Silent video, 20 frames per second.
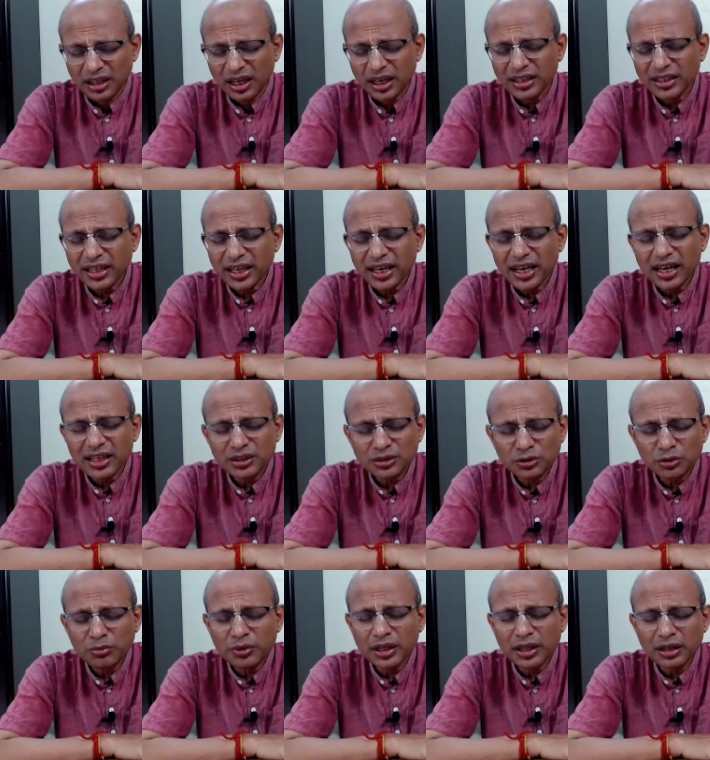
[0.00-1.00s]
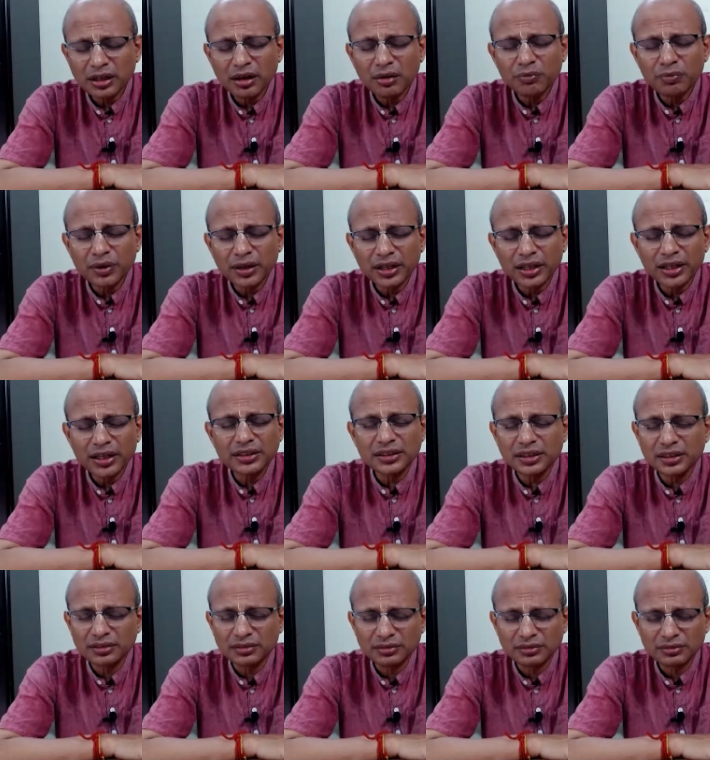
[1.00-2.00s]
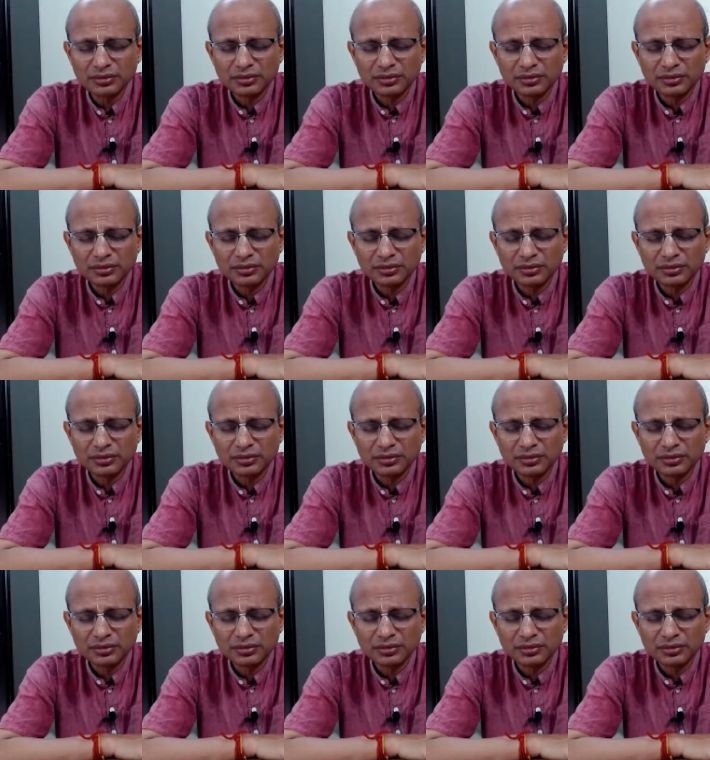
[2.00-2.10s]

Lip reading: and there are so many complications.